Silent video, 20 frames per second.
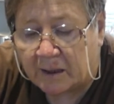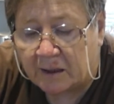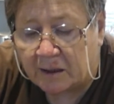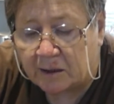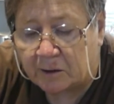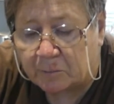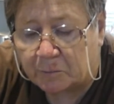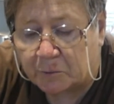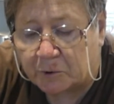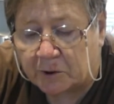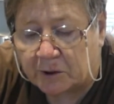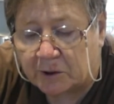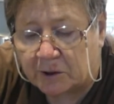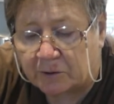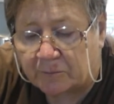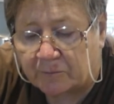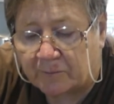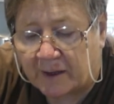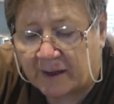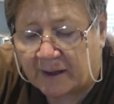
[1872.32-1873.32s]
you put it
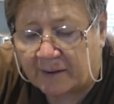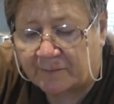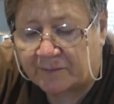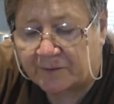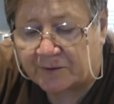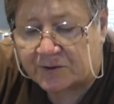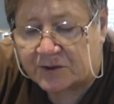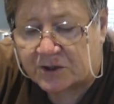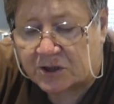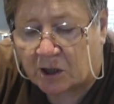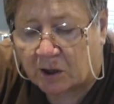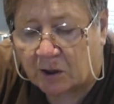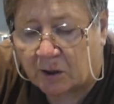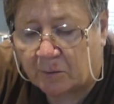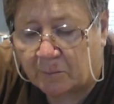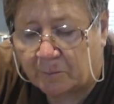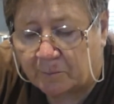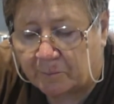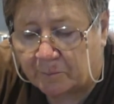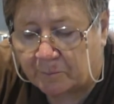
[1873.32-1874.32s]
around the
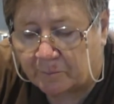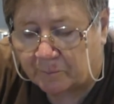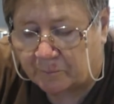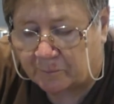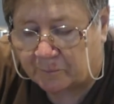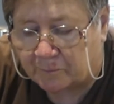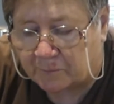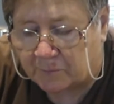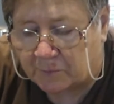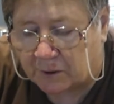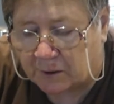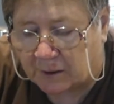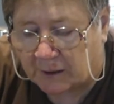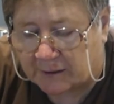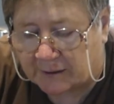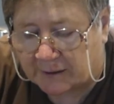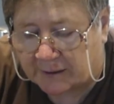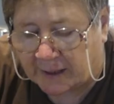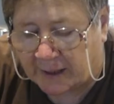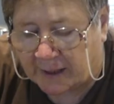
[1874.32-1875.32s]
top
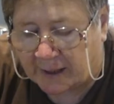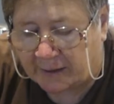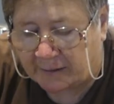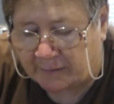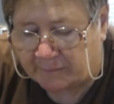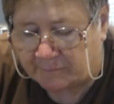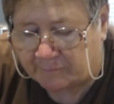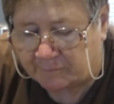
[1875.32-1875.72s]
like that,